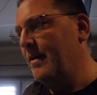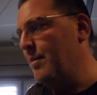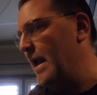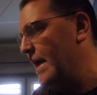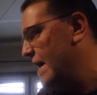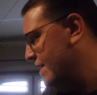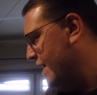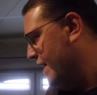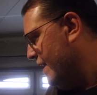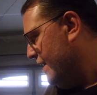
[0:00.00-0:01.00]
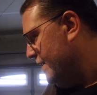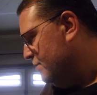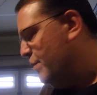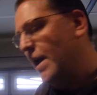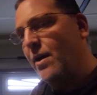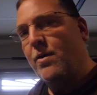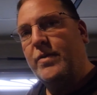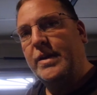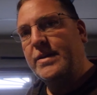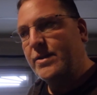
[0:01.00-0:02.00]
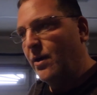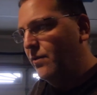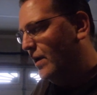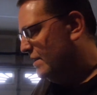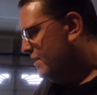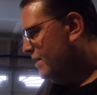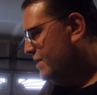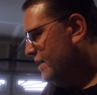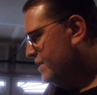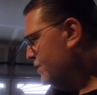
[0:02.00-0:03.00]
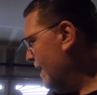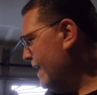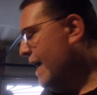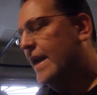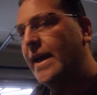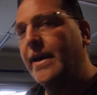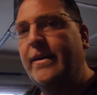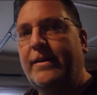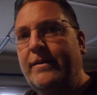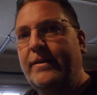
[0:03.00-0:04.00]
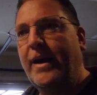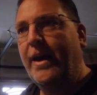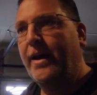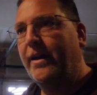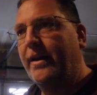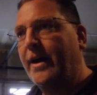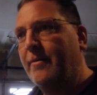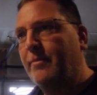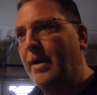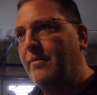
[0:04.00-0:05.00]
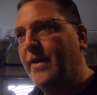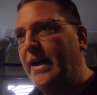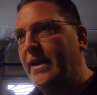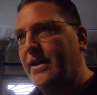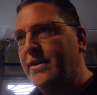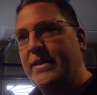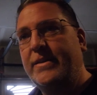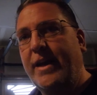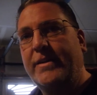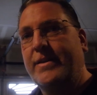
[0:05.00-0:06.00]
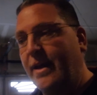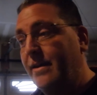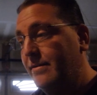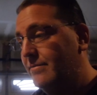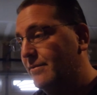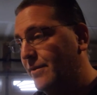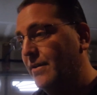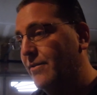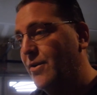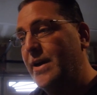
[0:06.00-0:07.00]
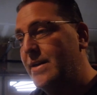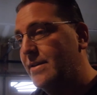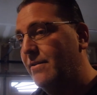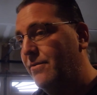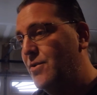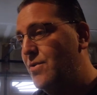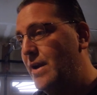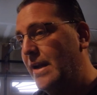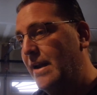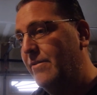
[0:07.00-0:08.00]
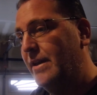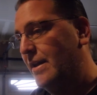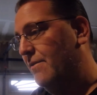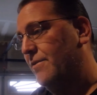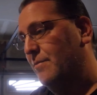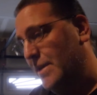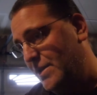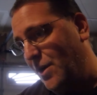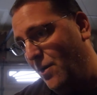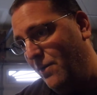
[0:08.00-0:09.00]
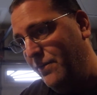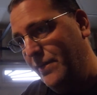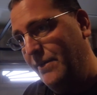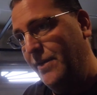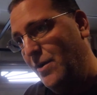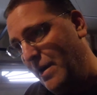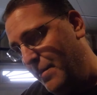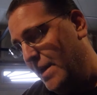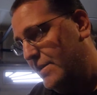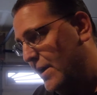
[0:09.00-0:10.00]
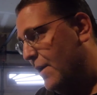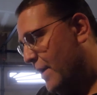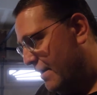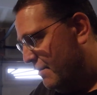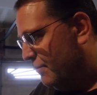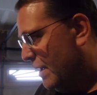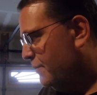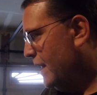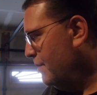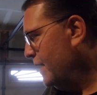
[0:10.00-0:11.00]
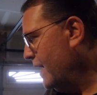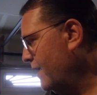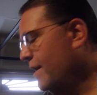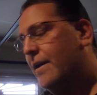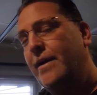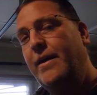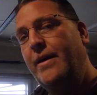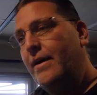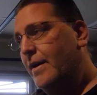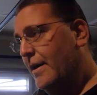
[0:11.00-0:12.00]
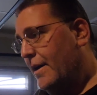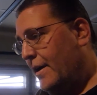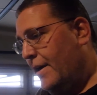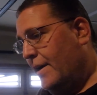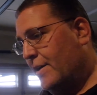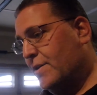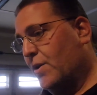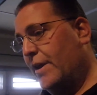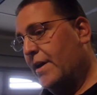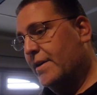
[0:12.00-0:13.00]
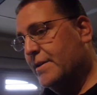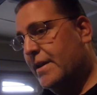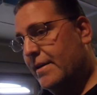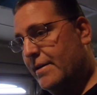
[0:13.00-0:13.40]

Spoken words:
but I can't take any of these big over the stove ones. They're just gigantic, and I'm finding they're disgusting, full of grease and food and everything from the stove, if you know what I mean. So anyway, I'm blabbing on. So there's